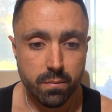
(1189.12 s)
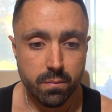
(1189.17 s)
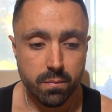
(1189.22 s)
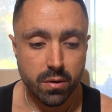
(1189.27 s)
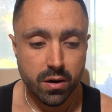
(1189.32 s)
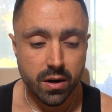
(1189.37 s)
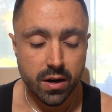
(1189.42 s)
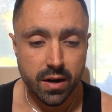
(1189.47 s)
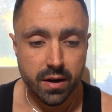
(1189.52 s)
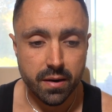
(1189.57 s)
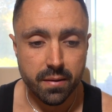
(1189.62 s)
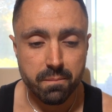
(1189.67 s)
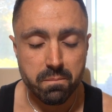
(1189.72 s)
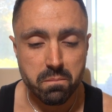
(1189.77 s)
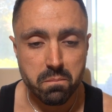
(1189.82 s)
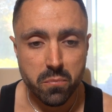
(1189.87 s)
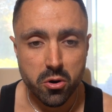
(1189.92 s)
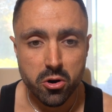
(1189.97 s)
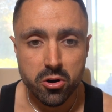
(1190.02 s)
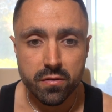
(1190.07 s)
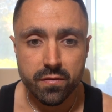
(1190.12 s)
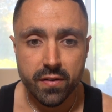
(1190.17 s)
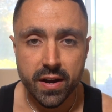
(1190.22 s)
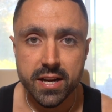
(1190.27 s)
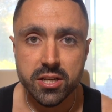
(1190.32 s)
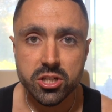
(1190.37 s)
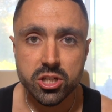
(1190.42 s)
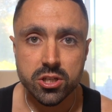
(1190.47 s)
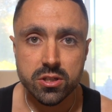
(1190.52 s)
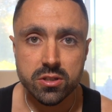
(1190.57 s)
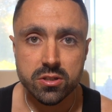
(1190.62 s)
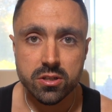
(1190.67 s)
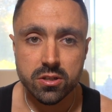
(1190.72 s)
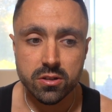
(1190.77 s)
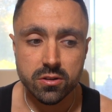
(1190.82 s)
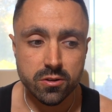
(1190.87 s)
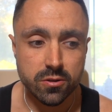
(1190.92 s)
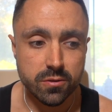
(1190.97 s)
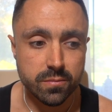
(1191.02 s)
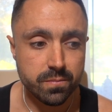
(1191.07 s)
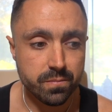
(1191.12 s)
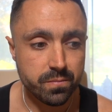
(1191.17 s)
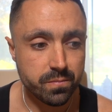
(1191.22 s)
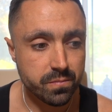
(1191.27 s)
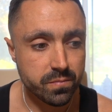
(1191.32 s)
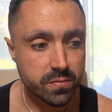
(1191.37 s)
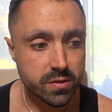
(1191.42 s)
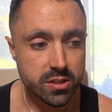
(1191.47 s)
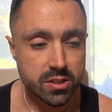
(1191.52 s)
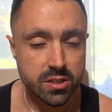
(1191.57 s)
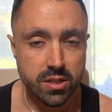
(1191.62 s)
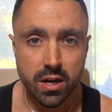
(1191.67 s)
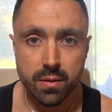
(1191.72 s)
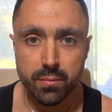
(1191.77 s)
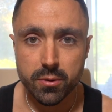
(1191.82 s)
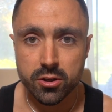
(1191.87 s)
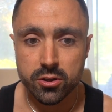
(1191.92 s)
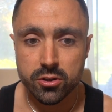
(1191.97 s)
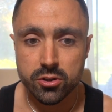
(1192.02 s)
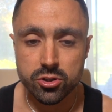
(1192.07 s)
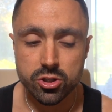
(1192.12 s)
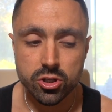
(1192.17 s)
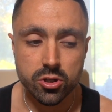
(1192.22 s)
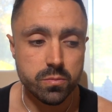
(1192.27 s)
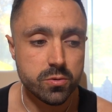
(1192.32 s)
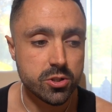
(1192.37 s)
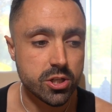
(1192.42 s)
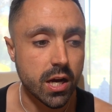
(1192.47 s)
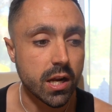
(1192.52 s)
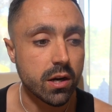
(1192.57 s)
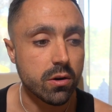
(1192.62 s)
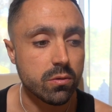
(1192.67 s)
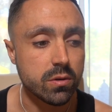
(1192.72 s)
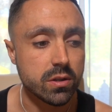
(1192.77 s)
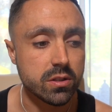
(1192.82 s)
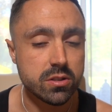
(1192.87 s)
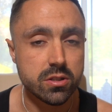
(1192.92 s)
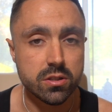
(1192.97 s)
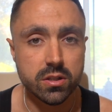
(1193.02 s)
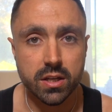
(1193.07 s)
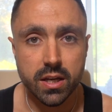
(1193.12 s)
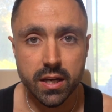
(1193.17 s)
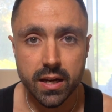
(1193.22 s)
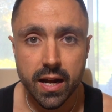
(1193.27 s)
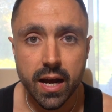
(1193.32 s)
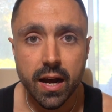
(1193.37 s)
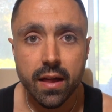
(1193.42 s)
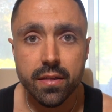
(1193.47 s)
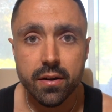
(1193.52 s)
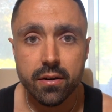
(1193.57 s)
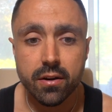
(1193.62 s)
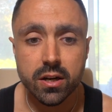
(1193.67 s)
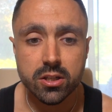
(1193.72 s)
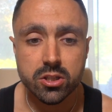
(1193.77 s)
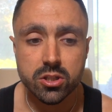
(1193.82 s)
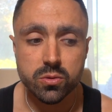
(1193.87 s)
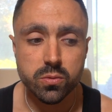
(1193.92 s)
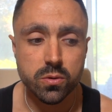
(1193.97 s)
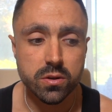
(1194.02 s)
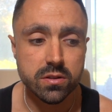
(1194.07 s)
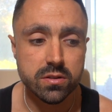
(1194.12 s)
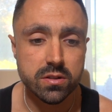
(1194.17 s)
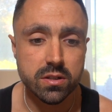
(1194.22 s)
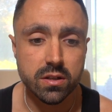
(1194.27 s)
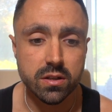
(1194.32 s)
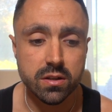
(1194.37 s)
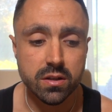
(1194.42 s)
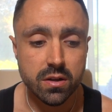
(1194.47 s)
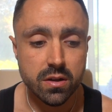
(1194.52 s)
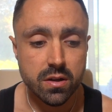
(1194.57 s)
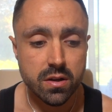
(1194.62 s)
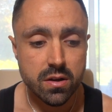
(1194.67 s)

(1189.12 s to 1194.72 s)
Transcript: my motivation to start my YouTube channel and to get out there. I just wanted to